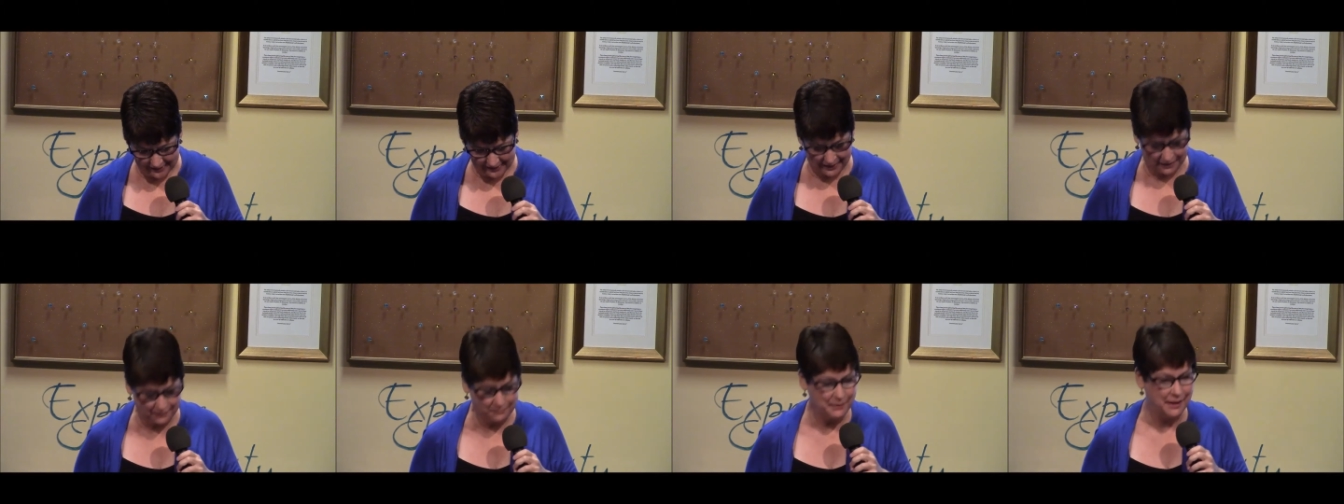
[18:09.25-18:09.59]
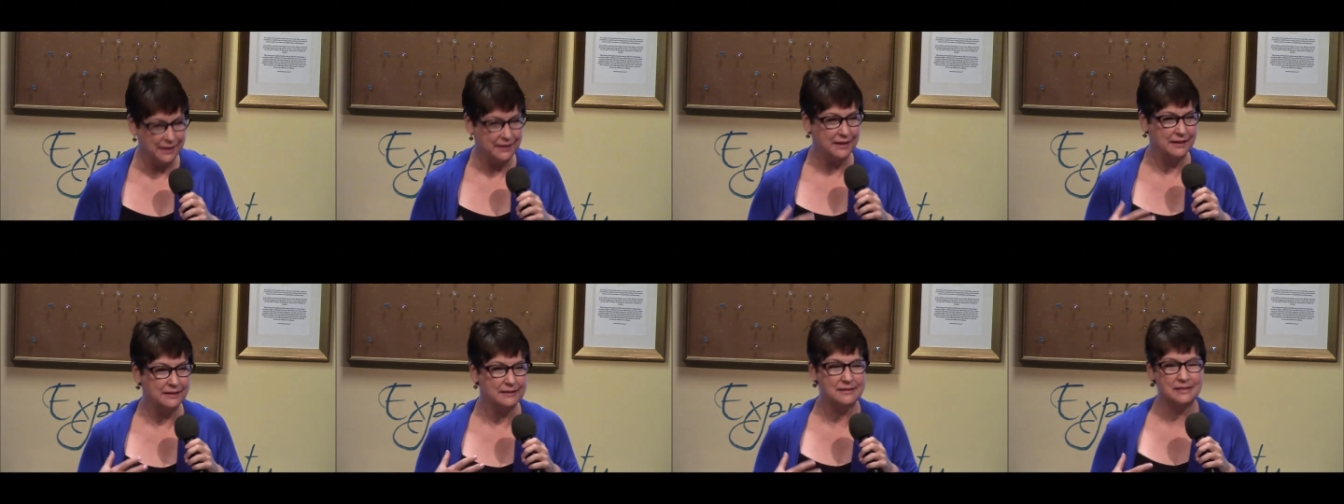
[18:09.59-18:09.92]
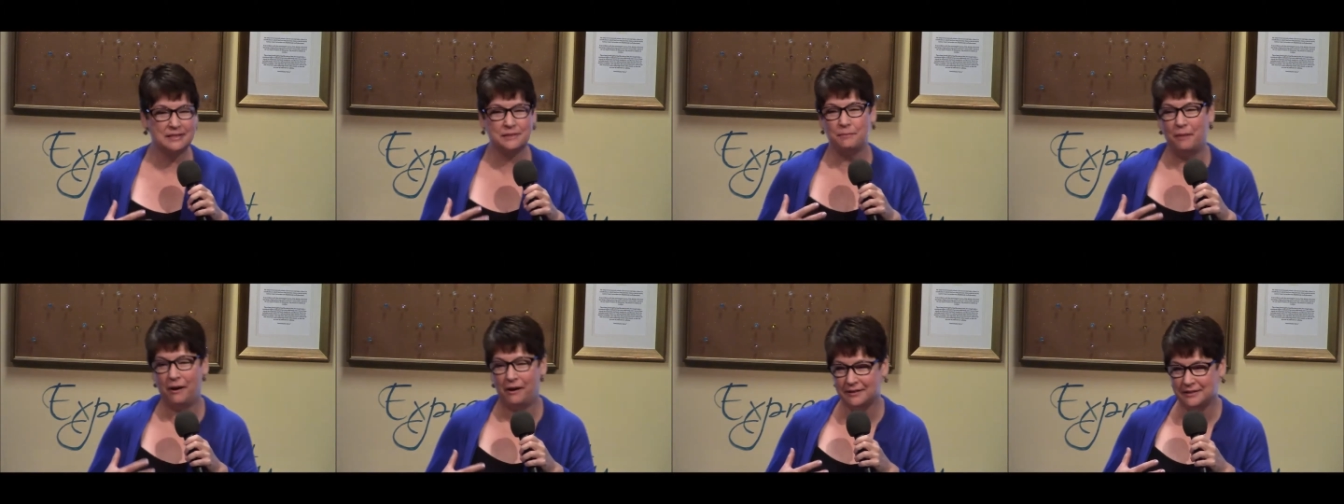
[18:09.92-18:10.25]
that making
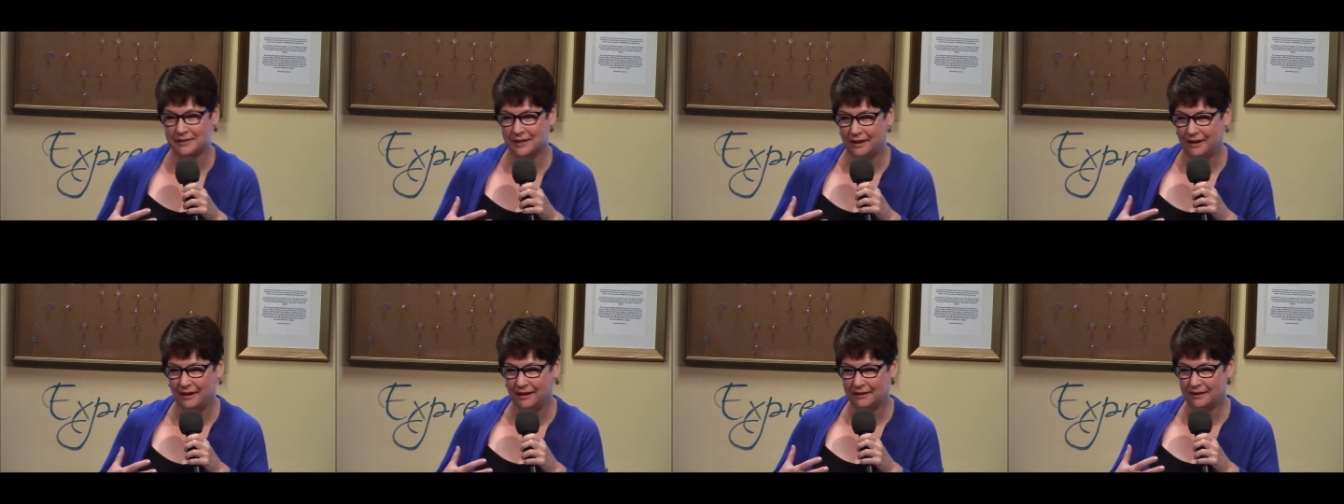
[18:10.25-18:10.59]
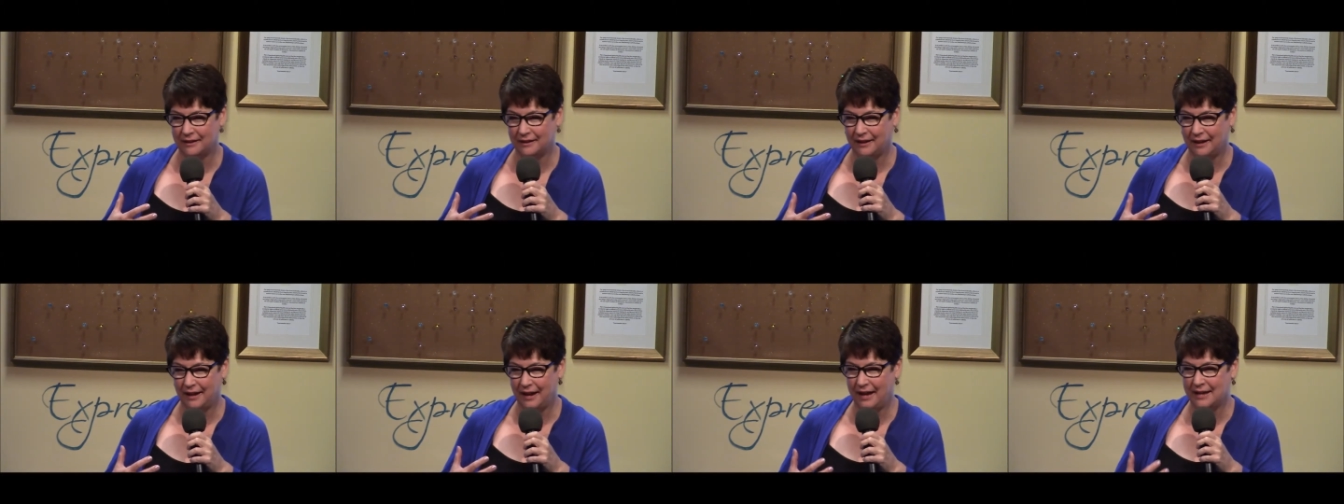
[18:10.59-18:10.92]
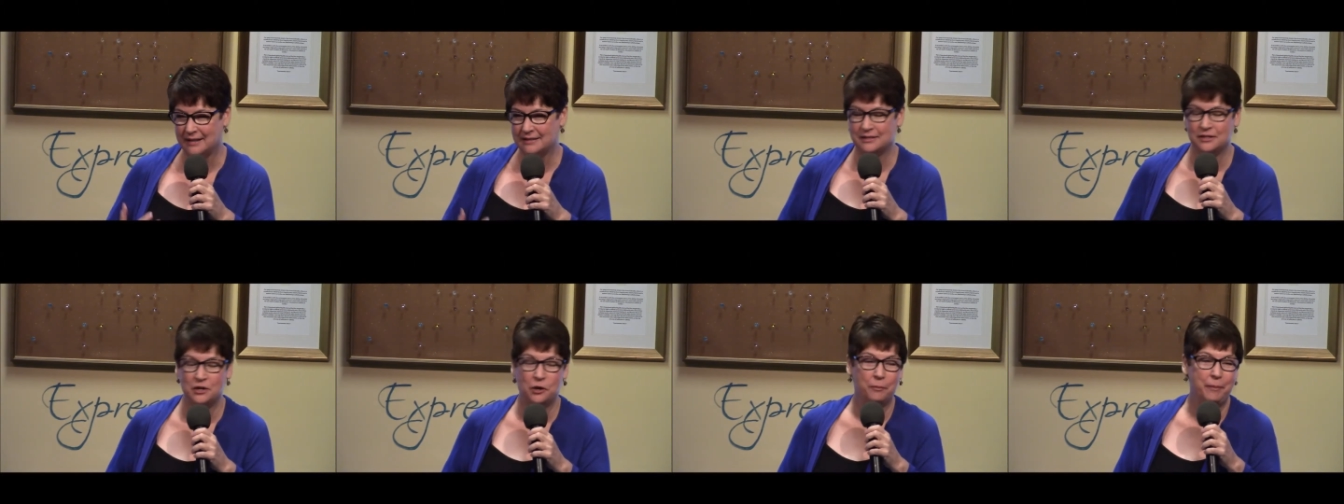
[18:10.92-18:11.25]
small talk
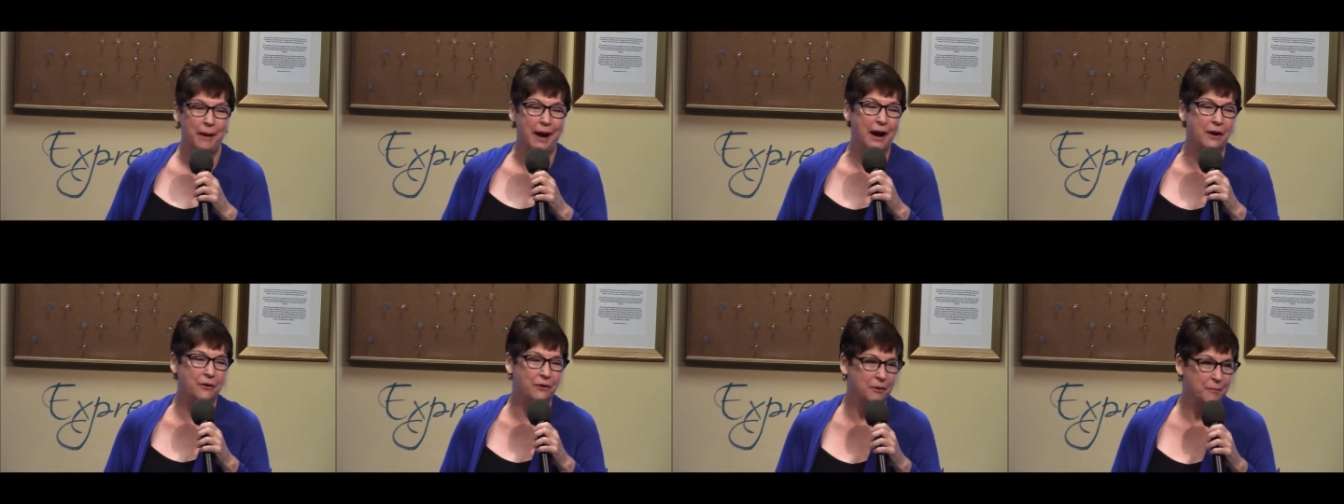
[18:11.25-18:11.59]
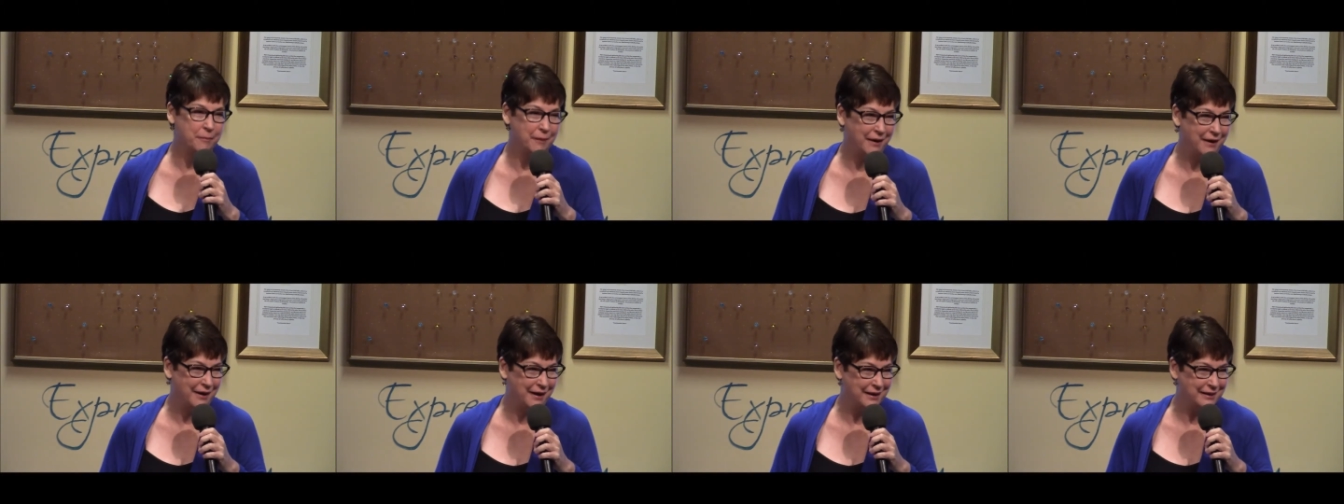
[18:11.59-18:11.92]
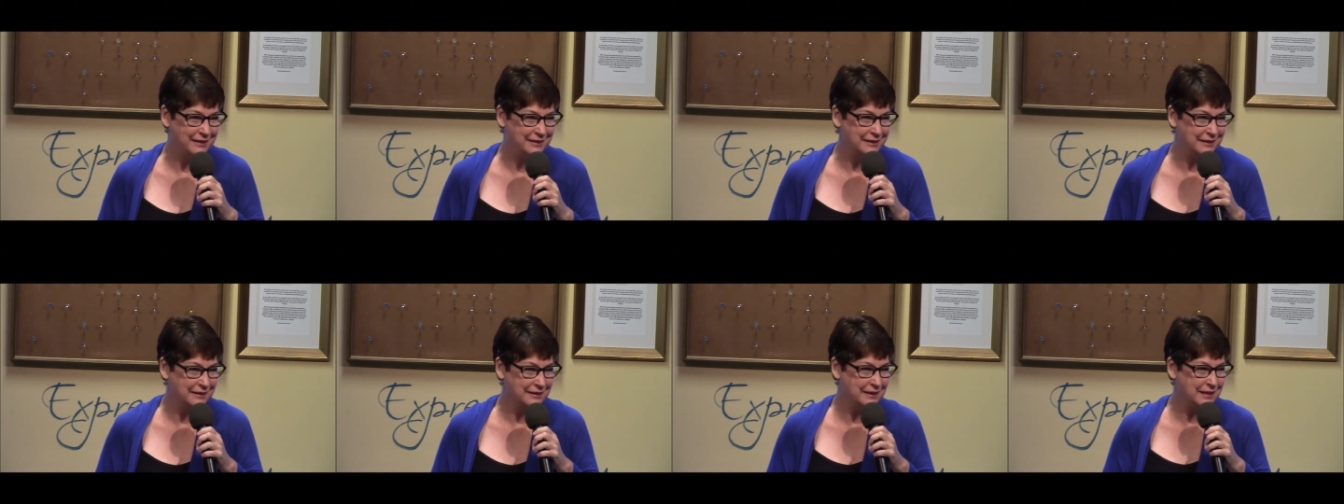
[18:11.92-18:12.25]
has no power
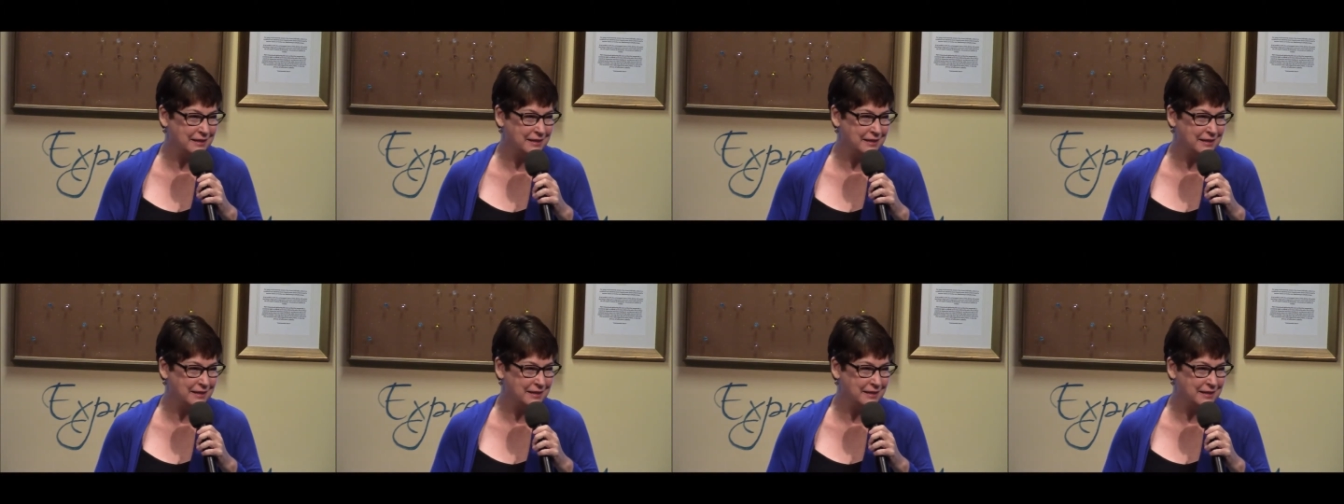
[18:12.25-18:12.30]
behind it.